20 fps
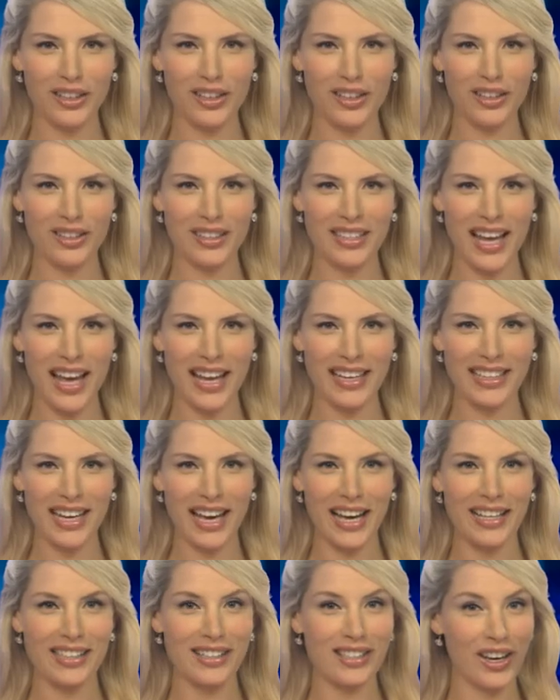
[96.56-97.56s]
news, and
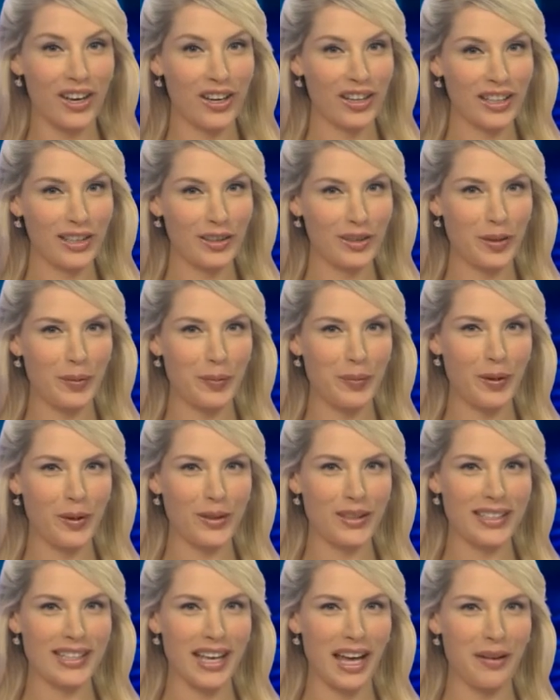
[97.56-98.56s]
as earnings
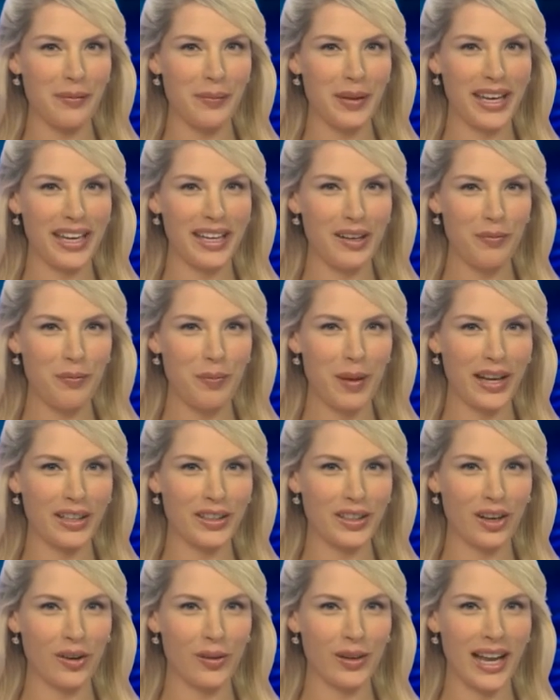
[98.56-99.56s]
reports come in,
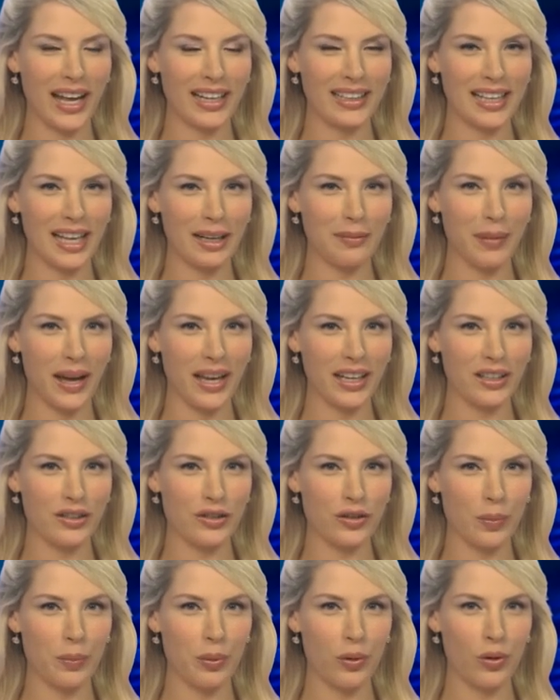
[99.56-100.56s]
Bendigo and Adelaide
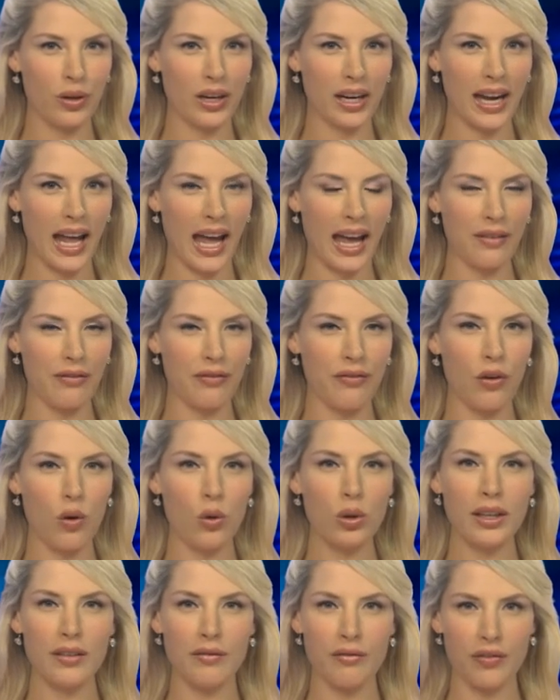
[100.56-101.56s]
bankers reported a
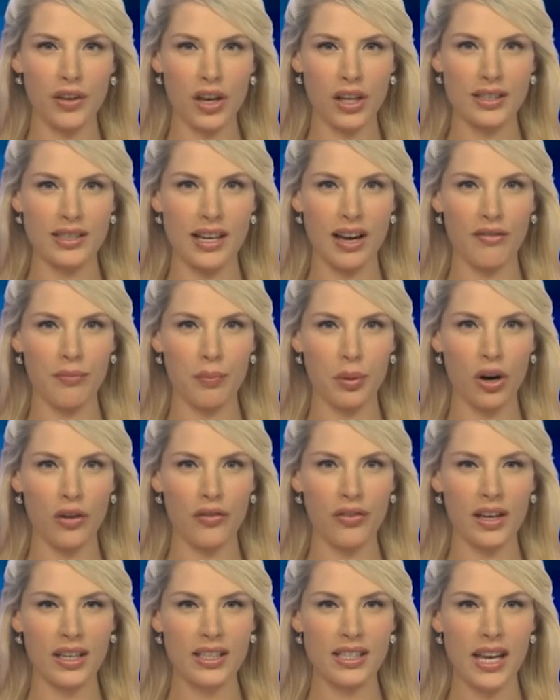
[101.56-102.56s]
fall in first half
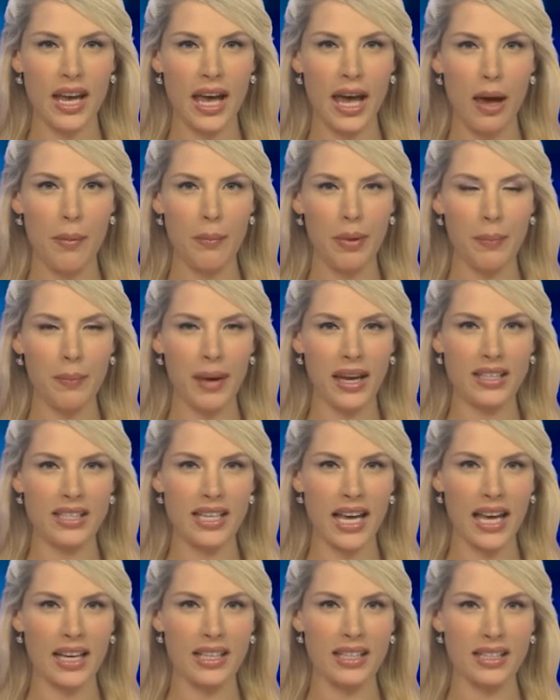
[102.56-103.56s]
profit, but
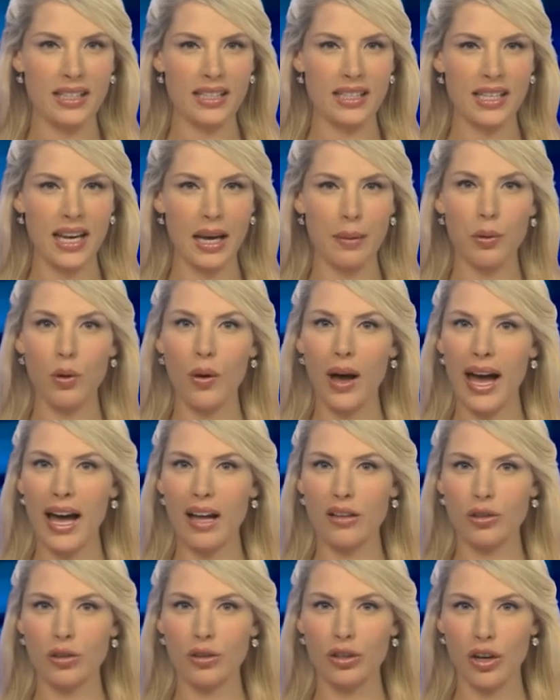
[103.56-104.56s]
maintained a stable
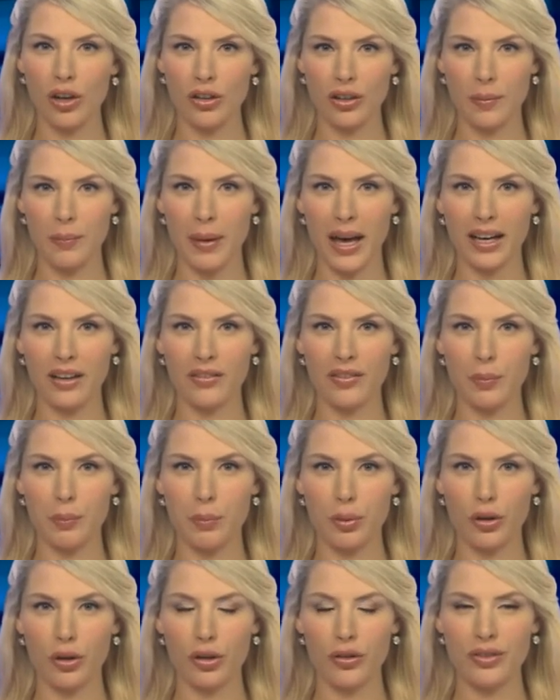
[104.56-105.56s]
outlook on the back of
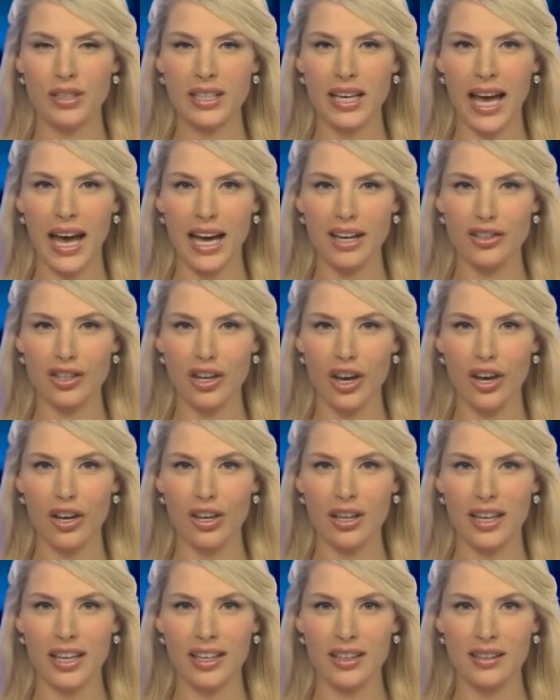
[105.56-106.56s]
improved cash
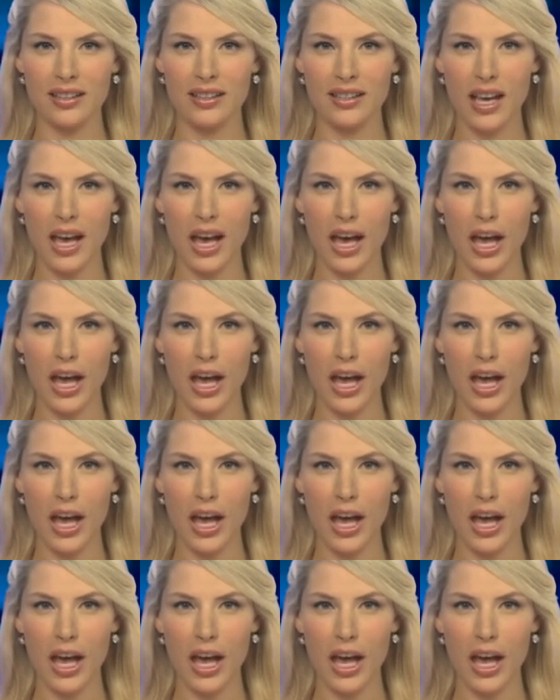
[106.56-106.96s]
earnings.